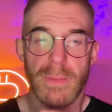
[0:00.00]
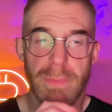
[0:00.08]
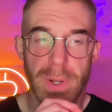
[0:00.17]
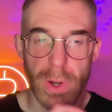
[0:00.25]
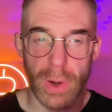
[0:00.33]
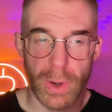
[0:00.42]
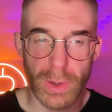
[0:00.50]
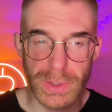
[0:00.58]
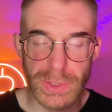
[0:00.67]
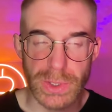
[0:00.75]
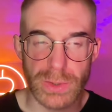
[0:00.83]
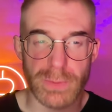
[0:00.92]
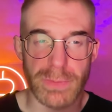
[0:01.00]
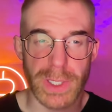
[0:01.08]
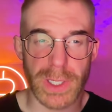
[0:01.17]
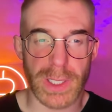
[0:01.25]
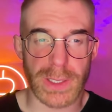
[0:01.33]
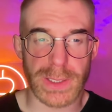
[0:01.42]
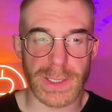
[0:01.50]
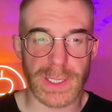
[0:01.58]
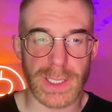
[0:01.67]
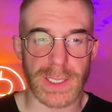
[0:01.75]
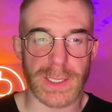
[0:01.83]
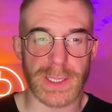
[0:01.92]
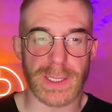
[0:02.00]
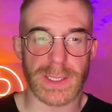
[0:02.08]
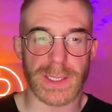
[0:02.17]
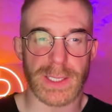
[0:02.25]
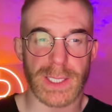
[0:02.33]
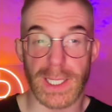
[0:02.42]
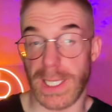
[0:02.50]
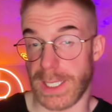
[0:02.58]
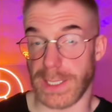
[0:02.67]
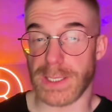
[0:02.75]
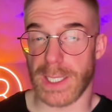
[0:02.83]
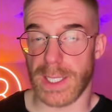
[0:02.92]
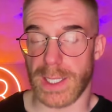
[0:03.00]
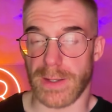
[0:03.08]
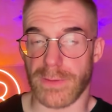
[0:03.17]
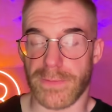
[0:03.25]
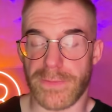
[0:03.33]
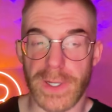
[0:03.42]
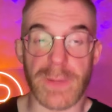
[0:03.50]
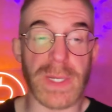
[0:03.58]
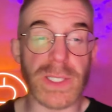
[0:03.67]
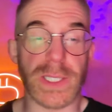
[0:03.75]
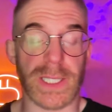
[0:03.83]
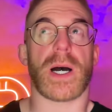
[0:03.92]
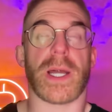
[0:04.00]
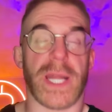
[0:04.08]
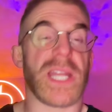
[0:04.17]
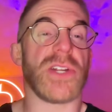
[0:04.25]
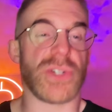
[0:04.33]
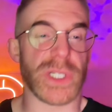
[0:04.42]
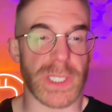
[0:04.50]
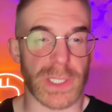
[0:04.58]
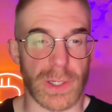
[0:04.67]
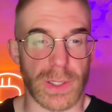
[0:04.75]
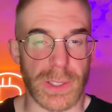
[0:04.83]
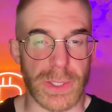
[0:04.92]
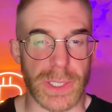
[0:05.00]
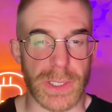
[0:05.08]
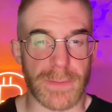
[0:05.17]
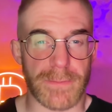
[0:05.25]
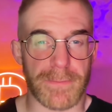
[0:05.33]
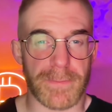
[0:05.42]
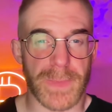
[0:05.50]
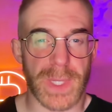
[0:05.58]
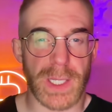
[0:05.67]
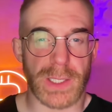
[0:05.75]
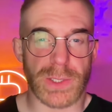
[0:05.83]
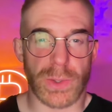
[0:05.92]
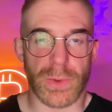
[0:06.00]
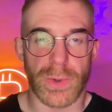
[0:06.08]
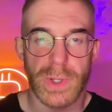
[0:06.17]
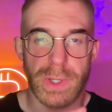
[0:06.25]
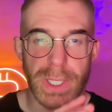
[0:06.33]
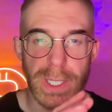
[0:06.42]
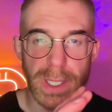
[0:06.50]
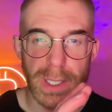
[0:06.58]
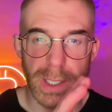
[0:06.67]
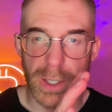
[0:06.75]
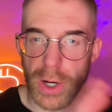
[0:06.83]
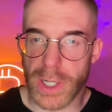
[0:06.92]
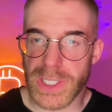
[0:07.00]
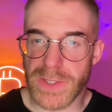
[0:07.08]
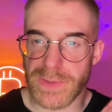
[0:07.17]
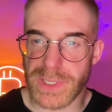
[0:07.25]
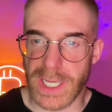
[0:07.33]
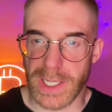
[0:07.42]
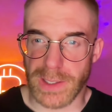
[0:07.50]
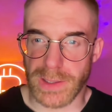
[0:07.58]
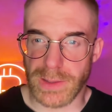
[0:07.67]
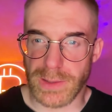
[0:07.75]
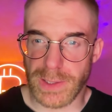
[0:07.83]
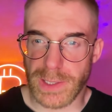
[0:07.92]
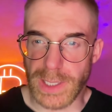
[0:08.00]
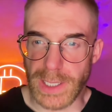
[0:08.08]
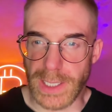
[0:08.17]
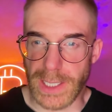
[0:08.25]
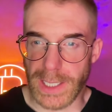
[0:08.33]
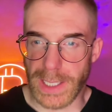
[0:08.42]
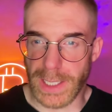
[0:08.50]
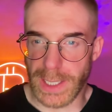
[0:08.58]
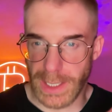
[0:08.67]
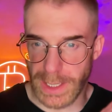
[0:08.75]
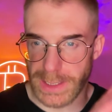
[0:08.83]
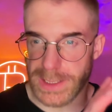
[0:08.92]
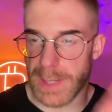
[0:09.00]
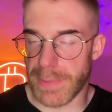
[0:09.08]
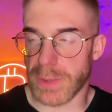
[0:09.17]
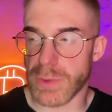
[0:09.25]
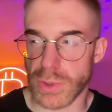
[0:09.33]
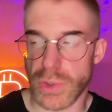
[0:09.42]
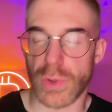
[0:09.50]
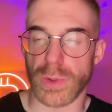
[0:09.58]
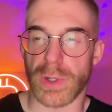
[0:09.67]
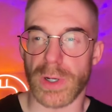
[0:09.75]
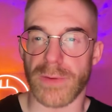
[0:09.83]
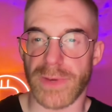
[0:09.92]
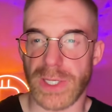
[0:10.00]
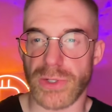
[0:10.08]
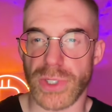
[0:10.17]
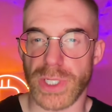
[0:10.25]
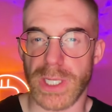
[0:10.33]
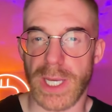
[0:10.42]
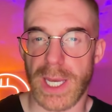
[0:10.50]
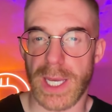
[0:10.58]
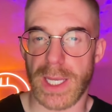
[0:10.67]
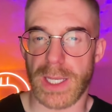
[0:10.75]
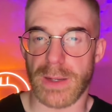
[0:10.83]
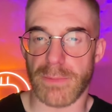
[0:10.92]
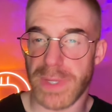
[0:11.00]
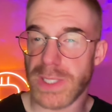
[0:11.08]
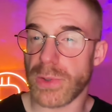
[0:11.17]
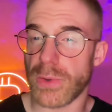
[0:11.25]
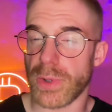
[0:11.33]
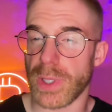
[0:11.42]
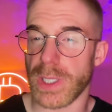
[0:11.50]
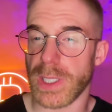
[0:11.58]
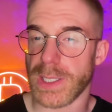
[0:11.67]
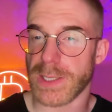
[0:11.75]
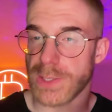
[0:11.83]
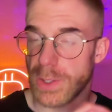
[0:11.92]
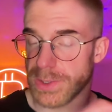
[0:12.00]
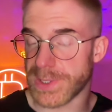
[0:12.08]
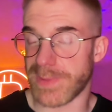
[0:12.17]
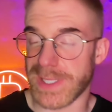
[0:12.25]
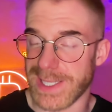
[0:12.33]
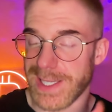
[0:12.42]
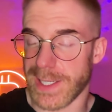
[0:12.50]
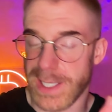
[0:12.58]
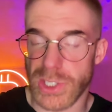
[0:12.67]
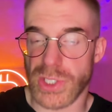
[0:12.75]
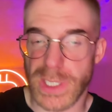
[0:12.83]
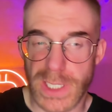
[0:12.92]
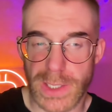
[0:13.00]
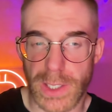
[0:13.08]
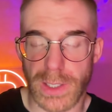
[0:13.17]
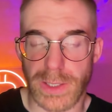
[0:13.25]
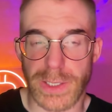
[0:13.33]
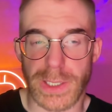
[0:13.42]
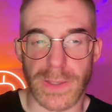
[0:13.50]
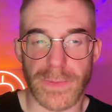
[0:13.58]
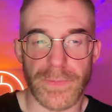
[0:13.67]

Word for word: but also because it's, it is uh, fundamentally an energy technology. So the, the Kardashev scale is about control of energy, and Bitcoin is ultimately an energy technology.